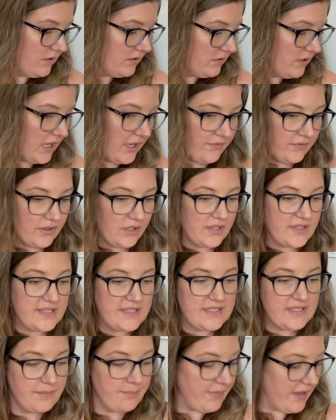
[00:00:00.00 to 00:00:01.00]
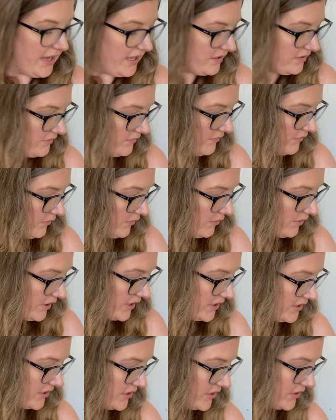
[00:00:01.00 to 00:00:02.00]
I've lost the pattern for
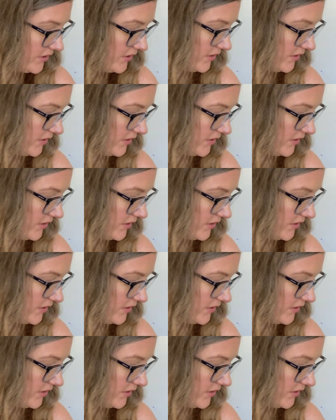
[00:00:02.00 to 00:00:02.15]
it.